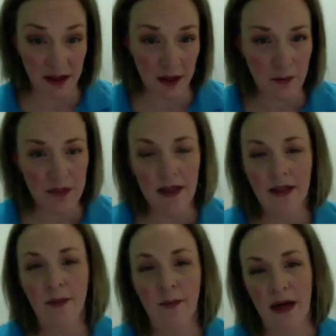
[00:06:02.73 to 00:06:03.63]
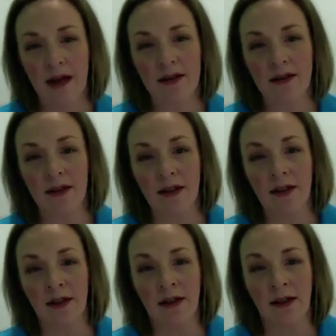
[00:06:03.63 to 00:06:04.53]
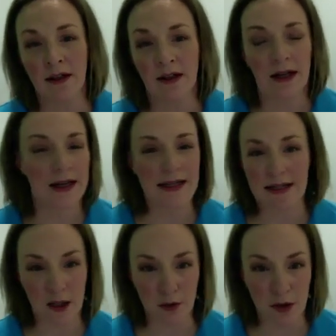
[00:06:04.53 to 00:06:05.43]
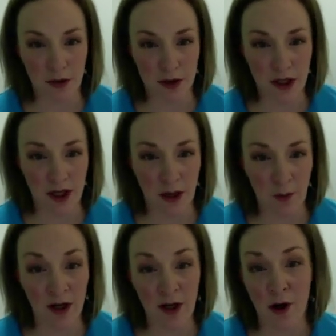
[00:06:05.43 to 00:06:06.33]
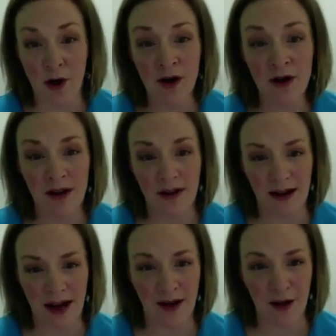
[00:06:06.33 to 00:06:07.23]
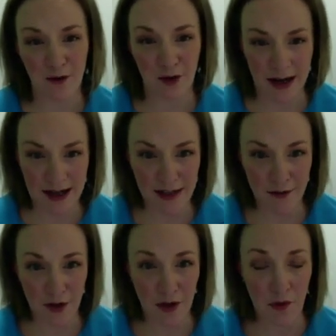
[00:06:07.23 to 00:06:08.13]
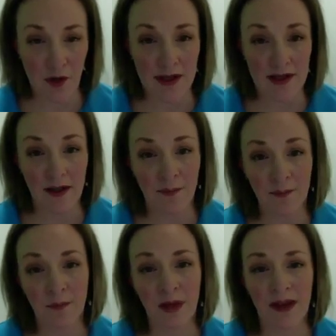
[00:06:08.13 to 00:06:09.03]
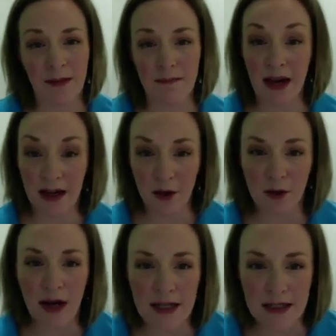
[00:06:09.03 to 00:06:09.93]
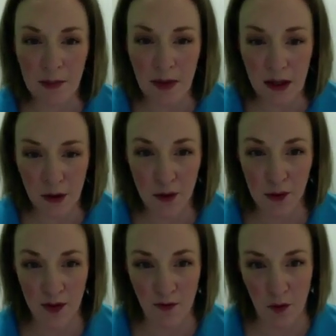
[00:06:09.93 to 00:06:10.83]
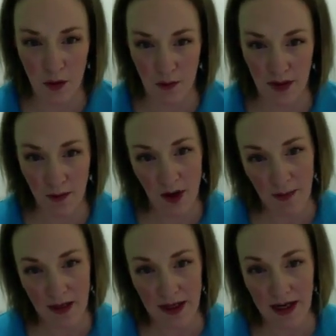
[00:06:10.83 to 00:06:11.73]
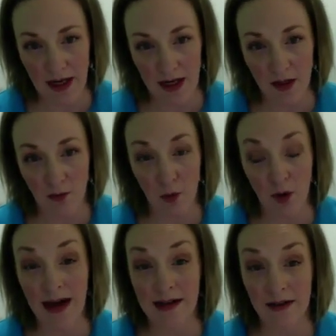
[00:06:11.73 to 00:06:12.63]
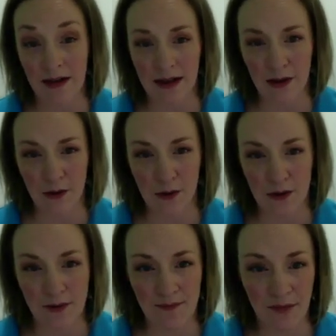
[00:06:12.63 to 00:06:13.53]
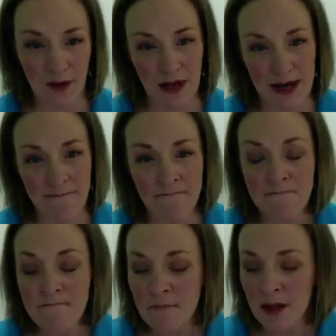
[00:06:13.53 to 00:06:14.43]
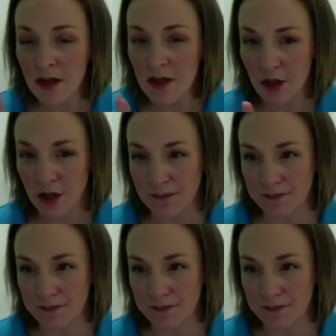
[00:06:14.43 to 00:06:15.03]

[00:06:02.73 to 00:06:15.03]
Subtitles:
helped, but it hasn't helped long term. We know that now you've got active trigger points, but they may not actually be the cause of your problem. There might be a sort of more underlying cause. Okay. So